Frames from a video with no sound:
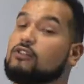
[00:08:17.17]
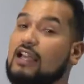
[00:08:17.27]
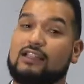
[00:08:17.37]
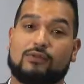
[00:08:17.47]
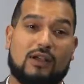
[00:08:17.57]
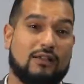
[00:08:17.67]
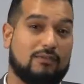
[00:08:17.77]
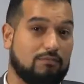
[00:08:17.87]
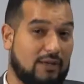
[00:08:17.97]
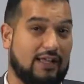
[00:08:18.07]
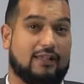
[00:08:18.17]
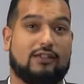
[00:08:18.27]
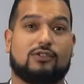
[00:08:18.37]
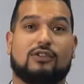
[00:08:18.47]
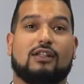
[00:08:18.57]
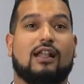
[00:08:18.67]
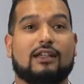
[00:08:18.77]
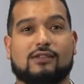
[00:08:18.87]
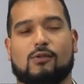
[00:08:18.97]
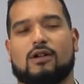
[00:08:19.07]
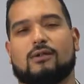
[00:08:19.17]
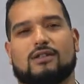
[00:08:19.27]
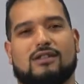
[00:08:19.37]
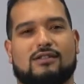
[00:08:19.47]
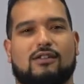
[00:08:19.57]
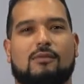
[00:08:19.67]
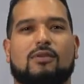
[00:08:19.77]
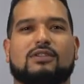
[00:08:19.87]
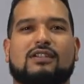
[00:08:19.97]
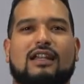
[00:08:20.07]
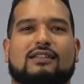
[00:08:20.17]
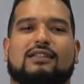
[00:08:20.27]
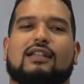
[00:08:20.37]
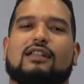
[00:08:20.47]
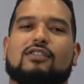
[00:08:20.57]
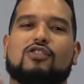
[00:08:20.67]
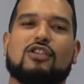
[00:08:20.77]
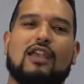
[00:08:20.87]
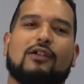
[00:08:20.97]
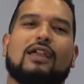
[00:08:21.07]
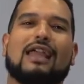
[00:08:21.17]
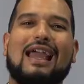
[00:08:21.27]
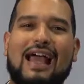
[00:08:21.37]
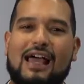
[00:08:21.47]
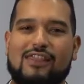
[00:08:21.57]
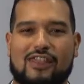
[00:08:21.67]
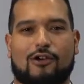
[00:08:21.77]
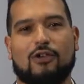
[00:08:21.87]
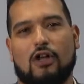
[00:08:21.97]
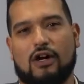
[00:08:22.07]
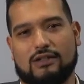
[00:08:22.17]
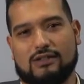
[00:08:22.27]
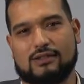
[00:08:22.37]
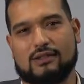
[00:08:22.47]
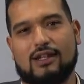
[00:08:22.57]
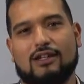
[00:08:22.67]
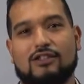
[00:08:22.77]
Ties right back into the next one, which is number 6, and is sharing their losses.